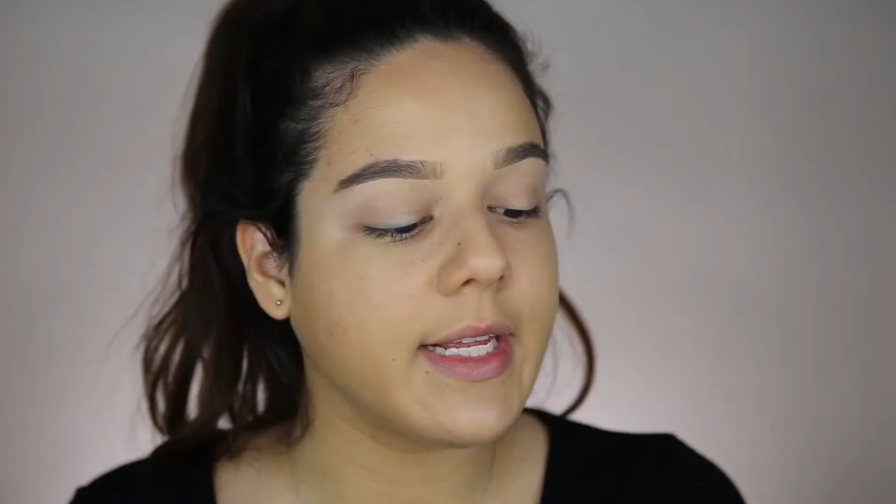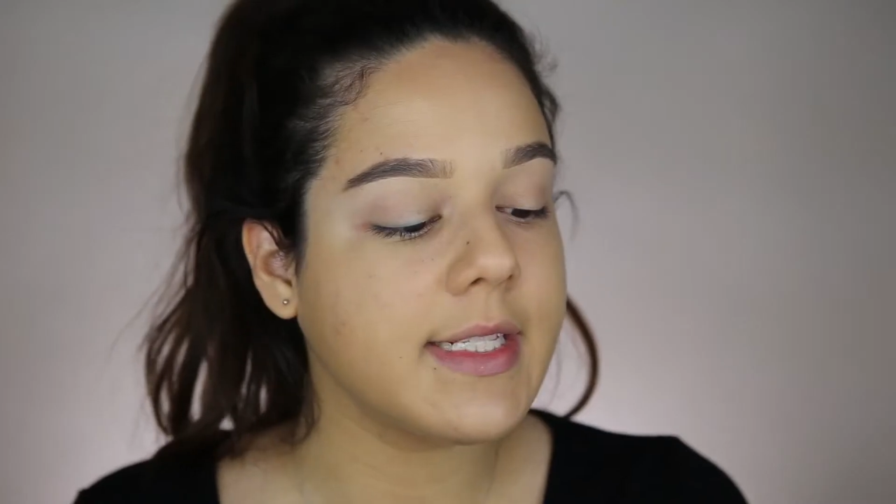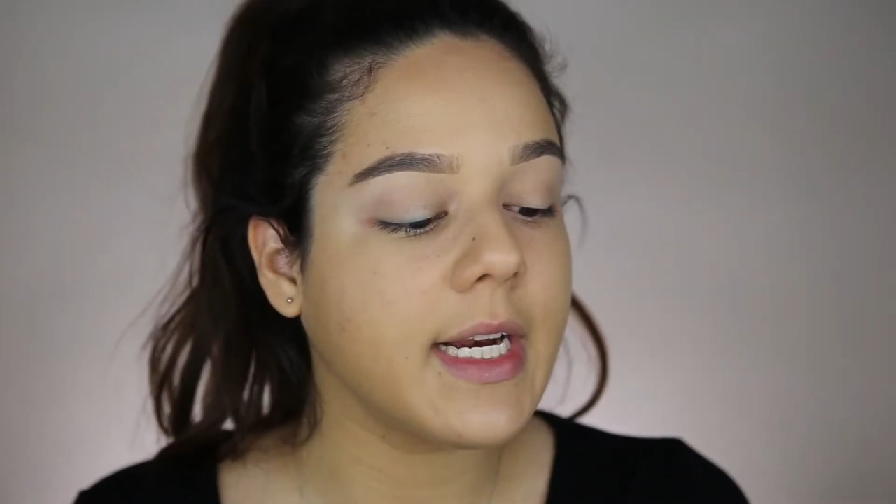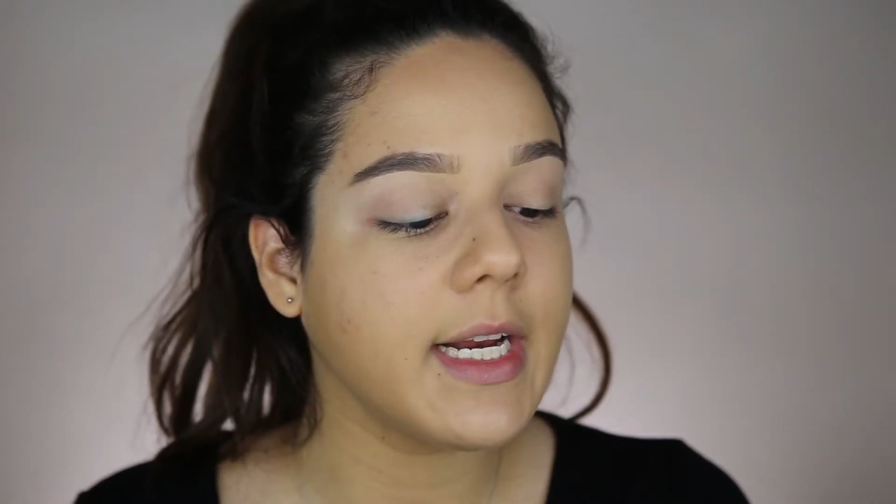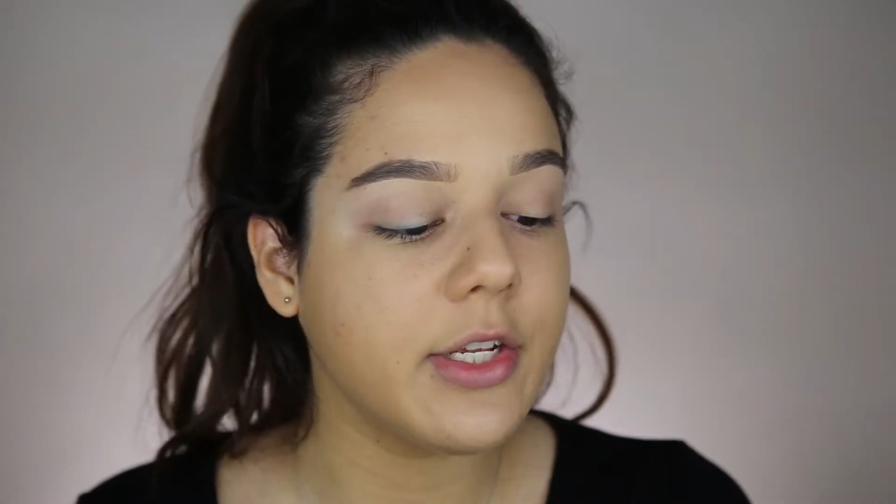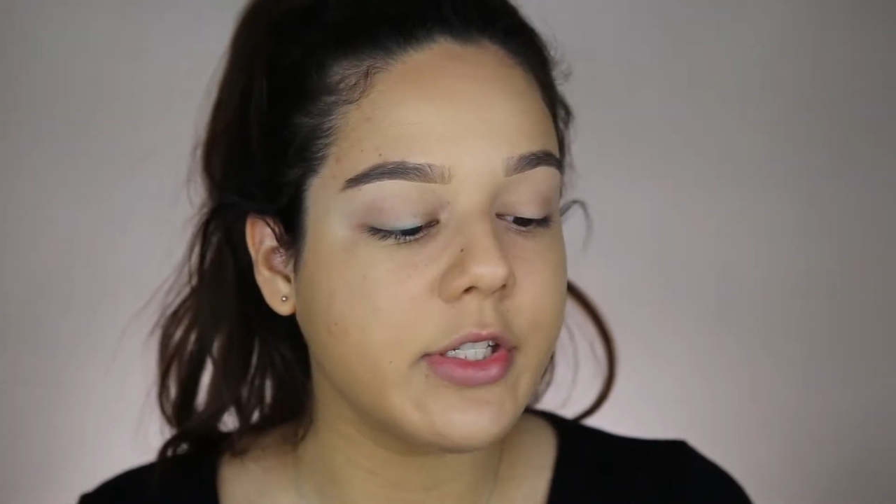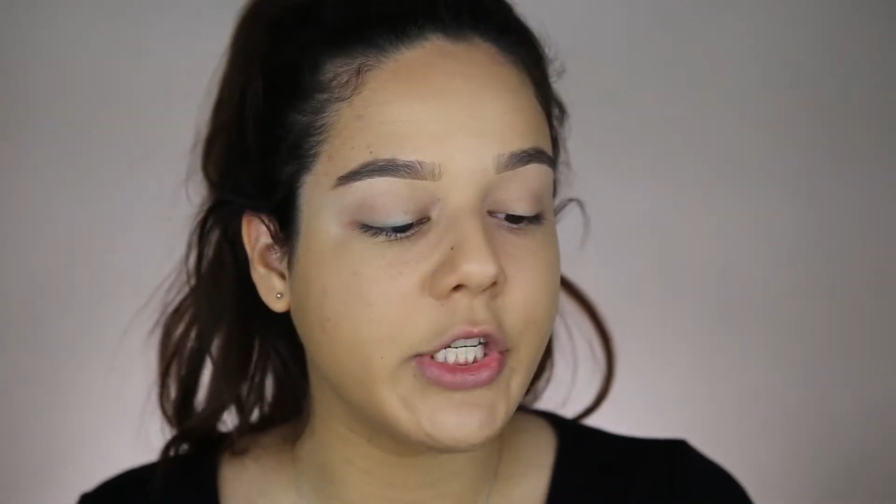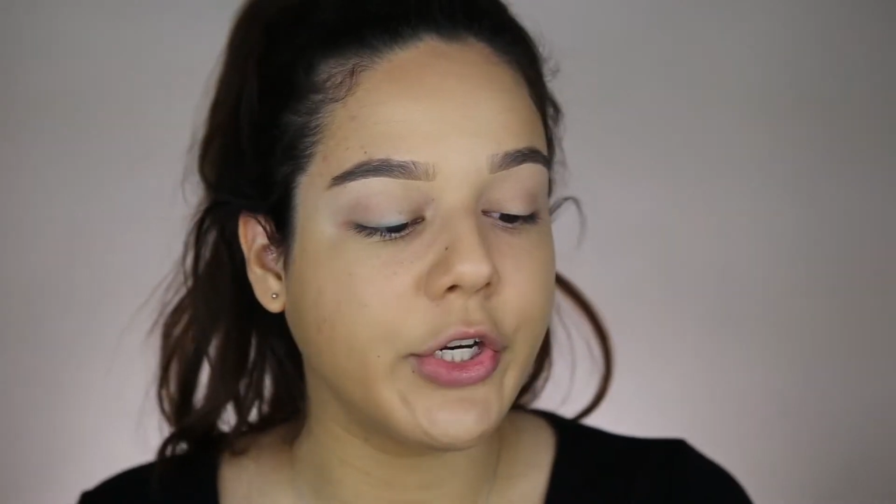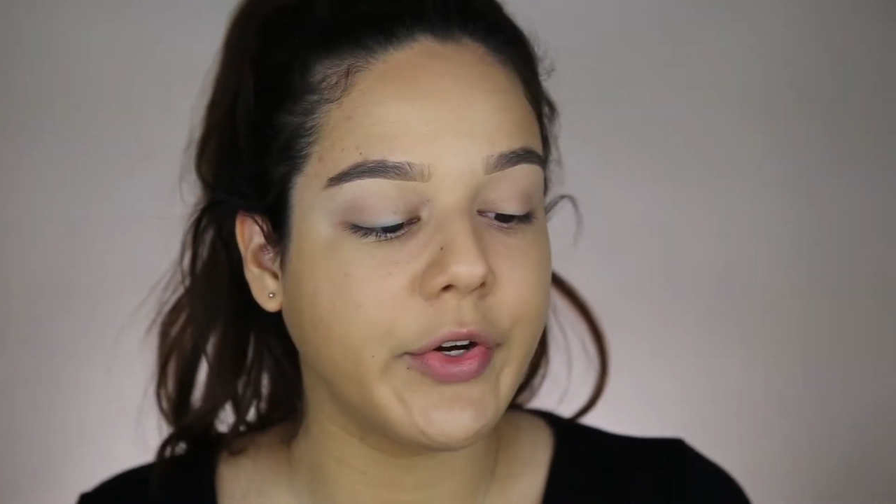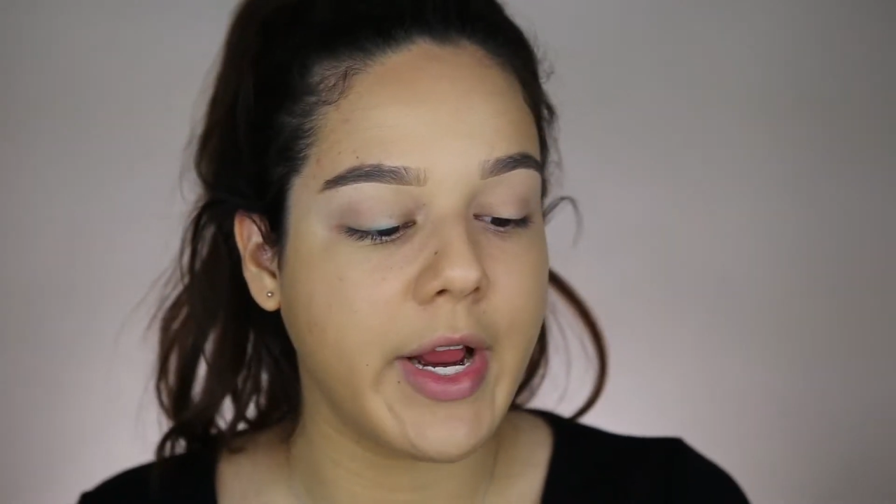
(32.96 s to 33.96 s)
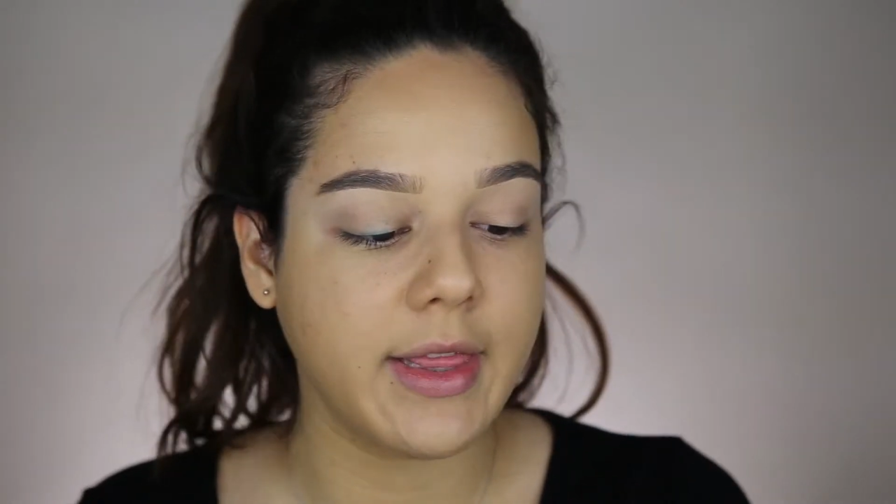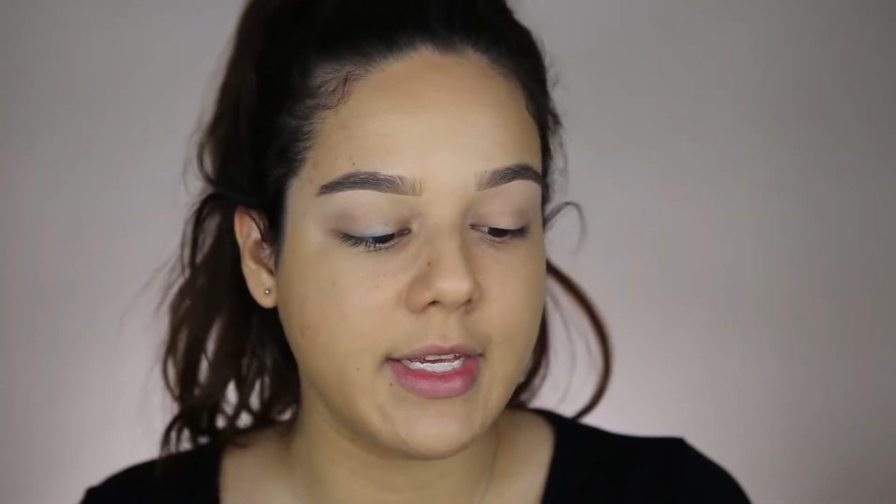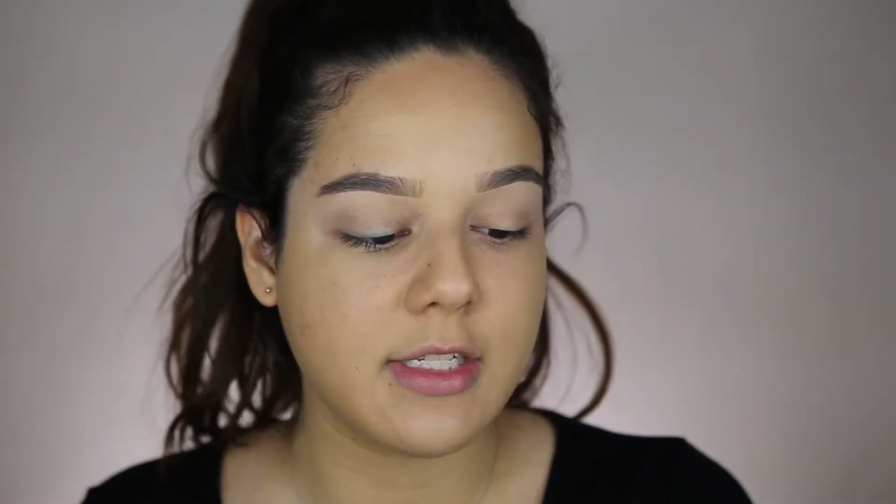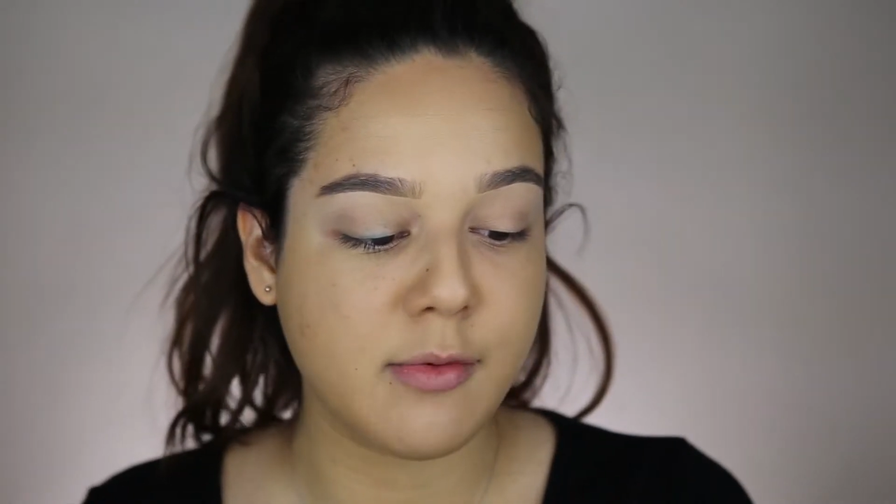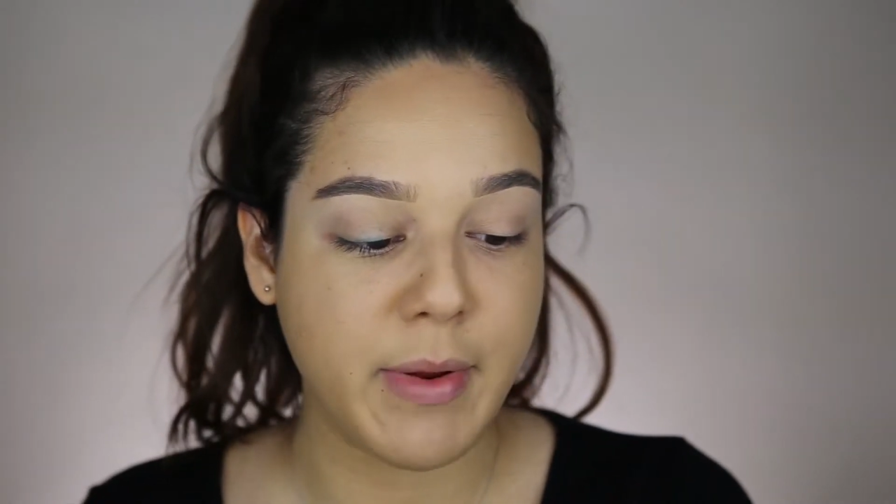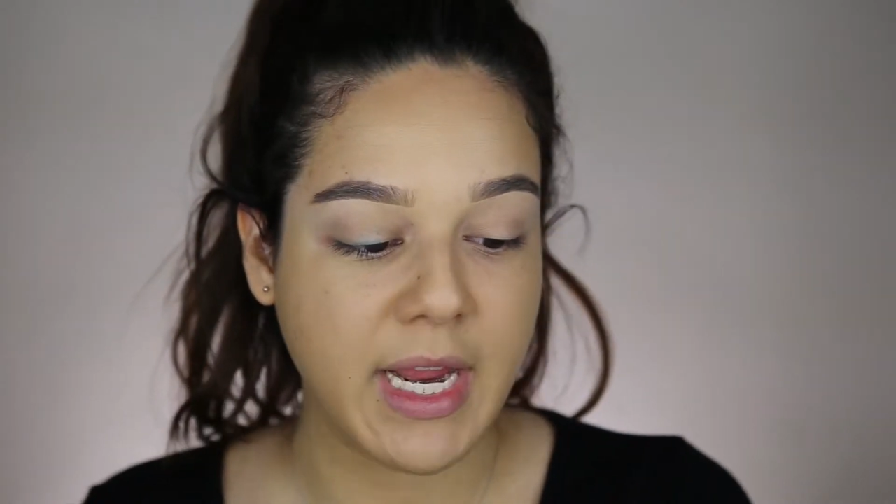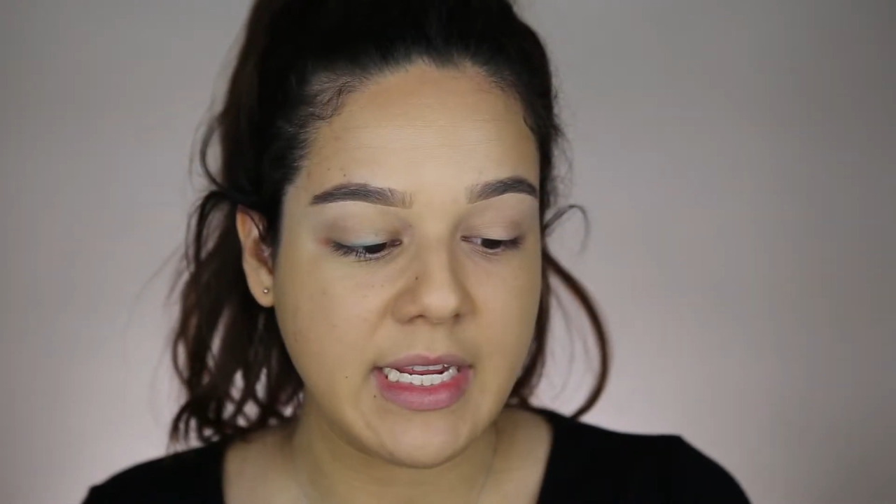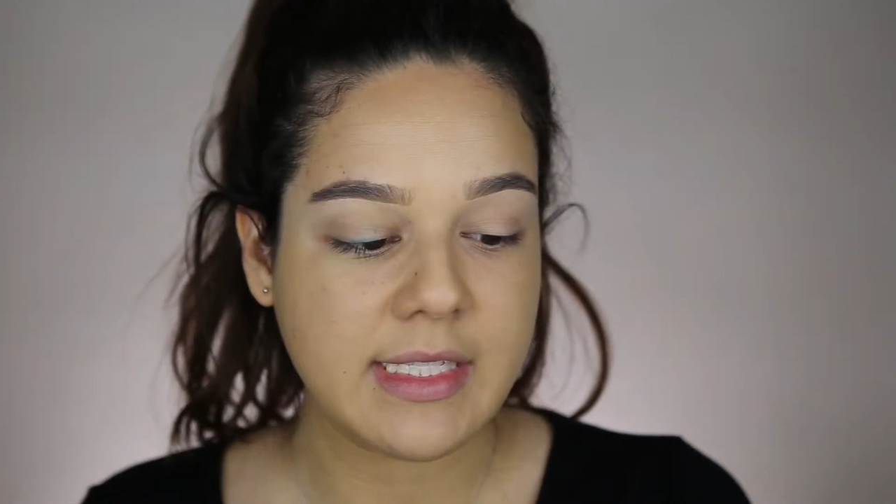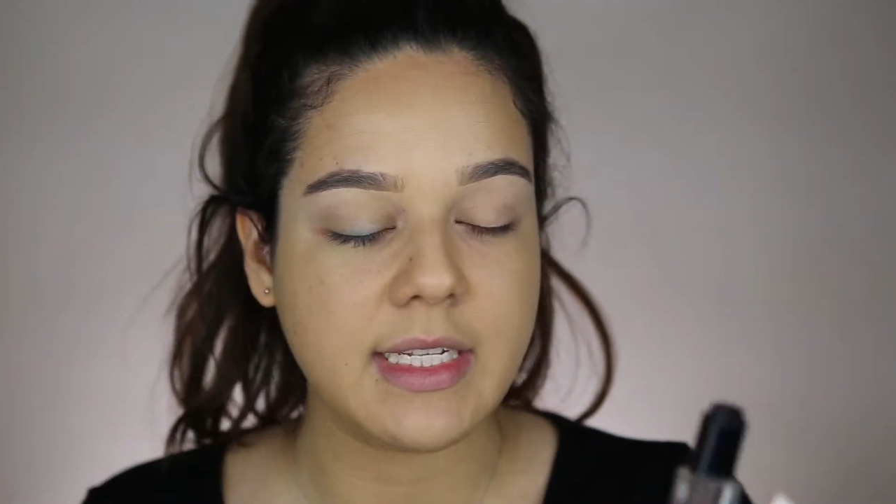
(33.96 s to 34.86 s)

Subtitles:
things that I used to create this base,